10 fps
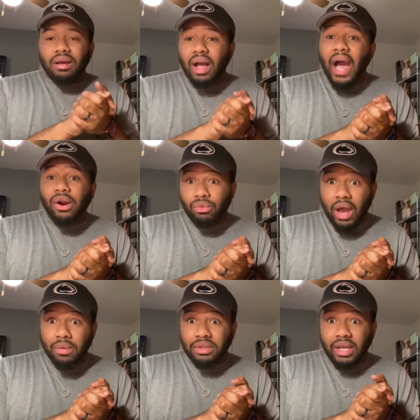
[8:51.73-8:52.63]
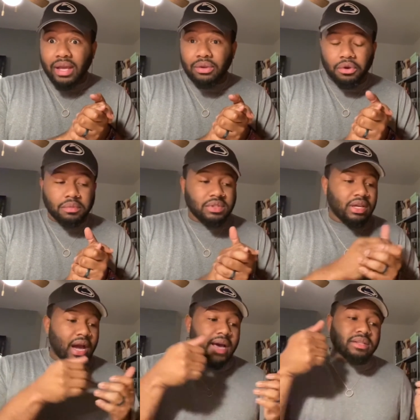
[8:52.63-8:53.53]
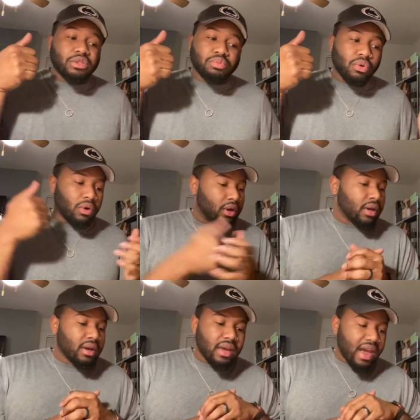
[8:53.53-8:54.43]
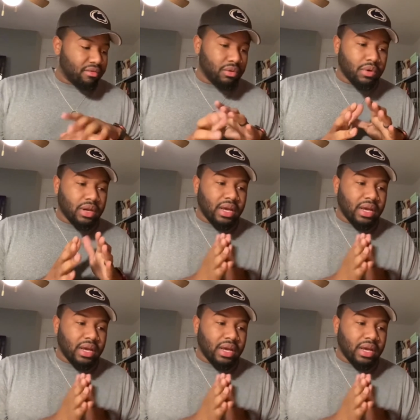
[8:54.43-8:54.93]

I don't ride with that. You know what I'm saying? I support everyone.